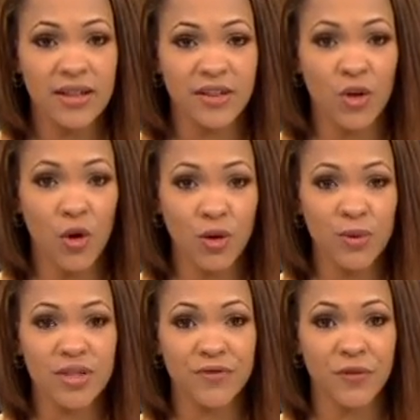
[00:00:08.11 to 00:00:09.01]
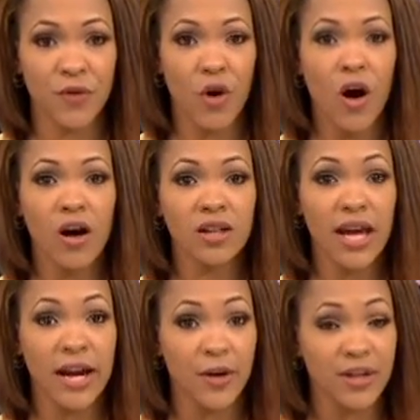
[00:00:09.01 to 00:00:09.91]
that the order was lifted for
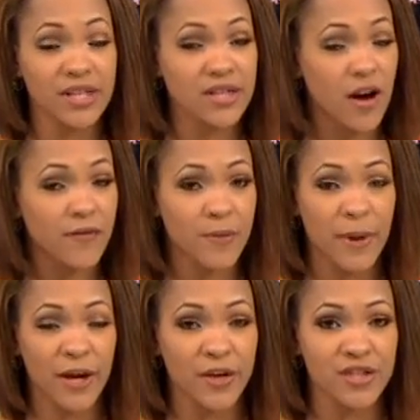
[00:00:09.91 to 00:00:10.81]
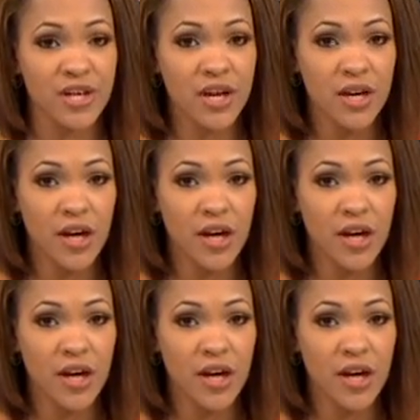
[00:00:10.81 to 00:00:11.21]
all areas of the parish.